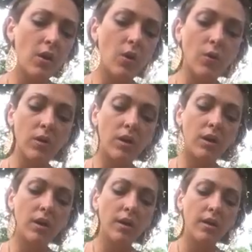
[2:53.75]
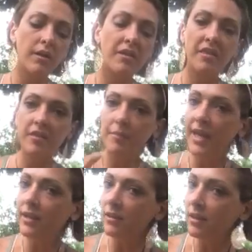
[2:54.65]
or the
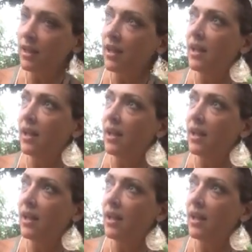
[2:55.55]
metal